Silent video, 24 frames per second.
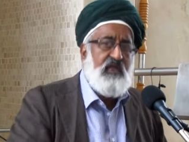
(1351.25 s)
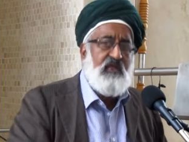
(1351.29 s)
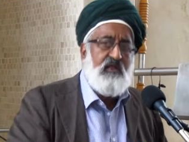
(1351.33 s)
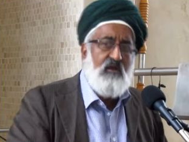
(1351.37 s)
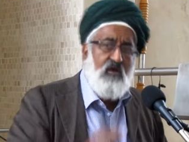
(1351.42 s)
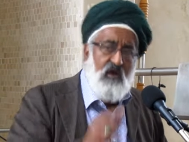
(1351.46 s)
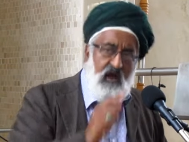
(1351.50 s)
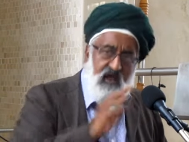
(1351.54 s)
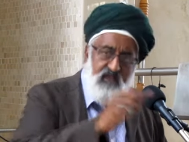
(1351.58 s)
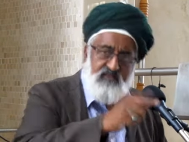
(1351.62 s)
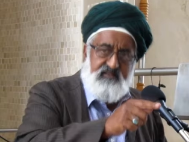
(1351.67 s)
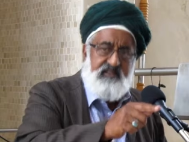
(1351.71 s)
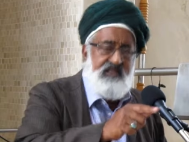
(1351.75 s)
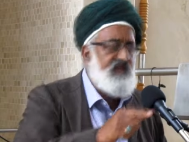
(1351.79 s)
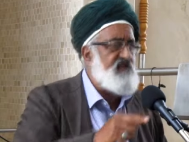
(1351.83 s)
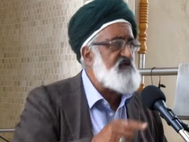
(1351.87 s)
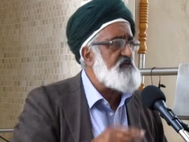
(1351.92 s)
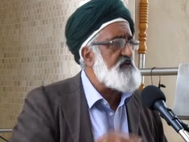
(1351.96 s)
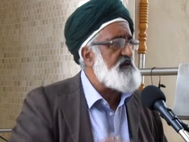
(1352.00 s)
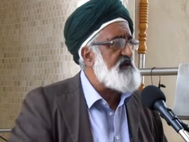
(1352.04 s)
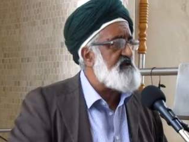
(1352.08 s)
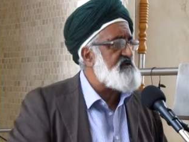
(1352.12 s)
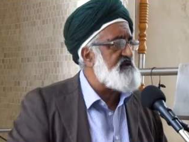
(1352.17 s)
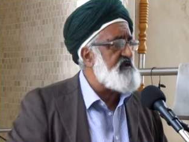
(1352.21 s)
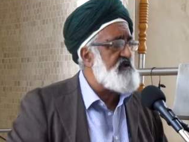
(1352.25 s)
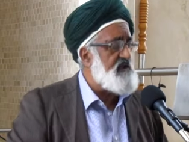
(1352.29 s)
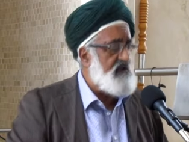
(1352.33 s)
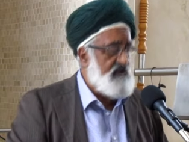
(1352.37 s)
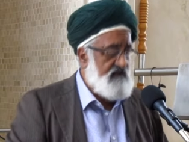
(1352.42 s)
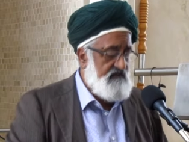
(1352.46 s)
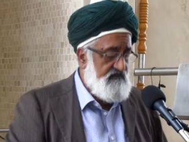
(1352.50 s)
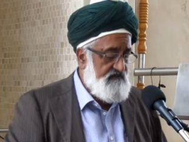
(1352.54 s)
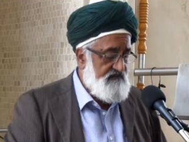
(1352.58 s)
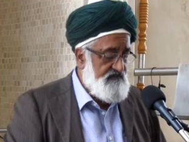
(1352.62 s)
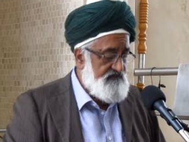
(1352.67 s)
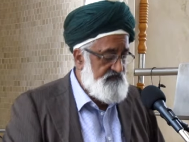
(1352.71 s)
Go ask the experts in it.
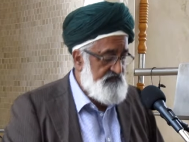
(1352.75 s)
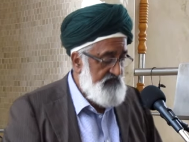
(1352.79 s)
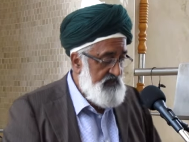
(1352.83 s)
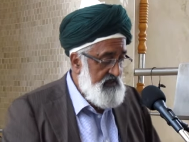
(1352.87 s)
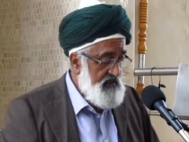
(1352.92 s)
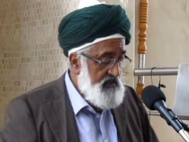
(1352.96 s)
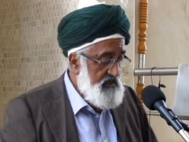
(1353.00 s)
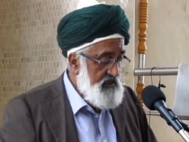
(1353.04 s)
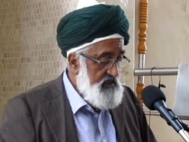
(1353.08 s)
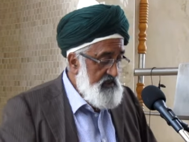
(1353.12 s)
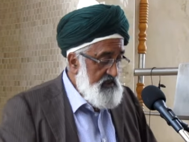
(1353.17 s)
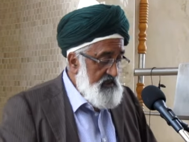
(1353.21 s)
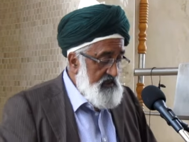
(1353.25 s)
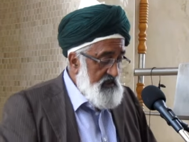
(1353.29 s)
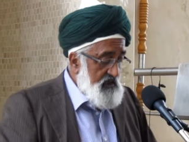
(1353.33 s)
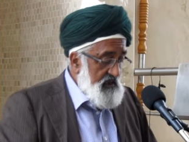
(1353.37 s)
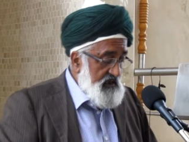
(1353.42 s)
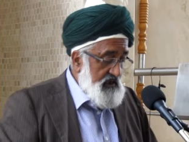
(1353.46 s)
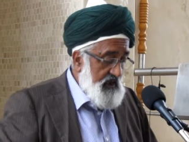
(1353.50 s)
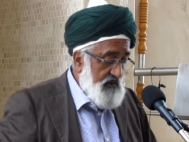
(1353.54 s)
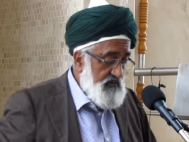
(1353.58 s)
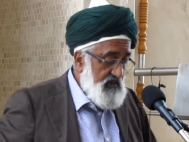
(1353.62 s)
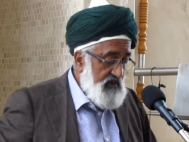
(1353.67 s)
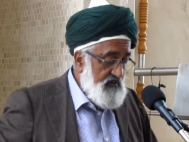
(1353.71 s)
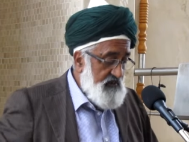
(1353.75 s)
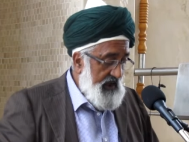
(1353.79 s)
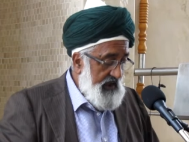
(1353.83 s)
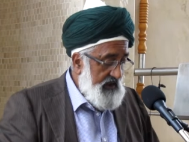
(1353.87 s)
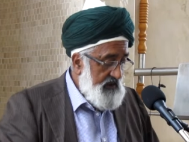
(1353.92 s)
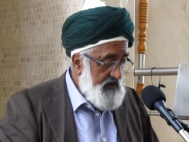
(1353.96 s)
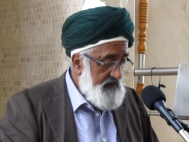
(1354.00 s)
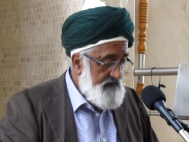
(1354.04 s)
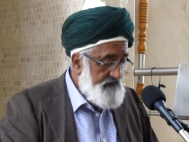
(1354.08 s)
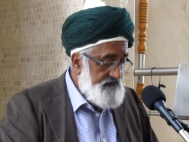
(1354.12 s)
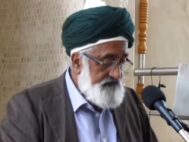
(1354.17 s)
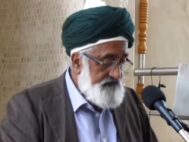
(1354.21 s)
Coming back,